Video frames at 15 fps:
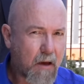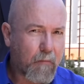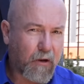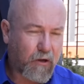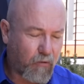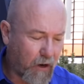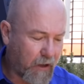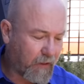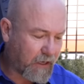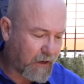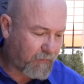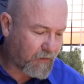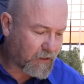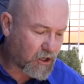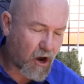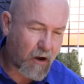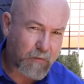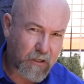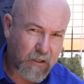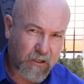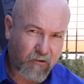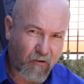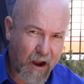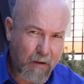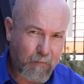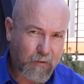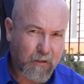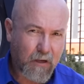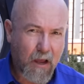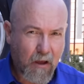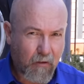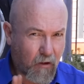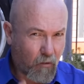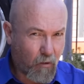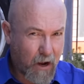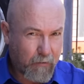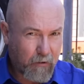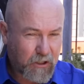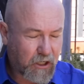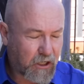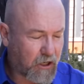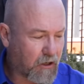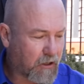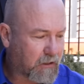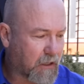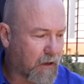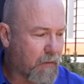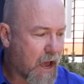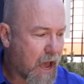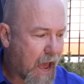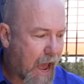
between the different types of straps, the way we should use them,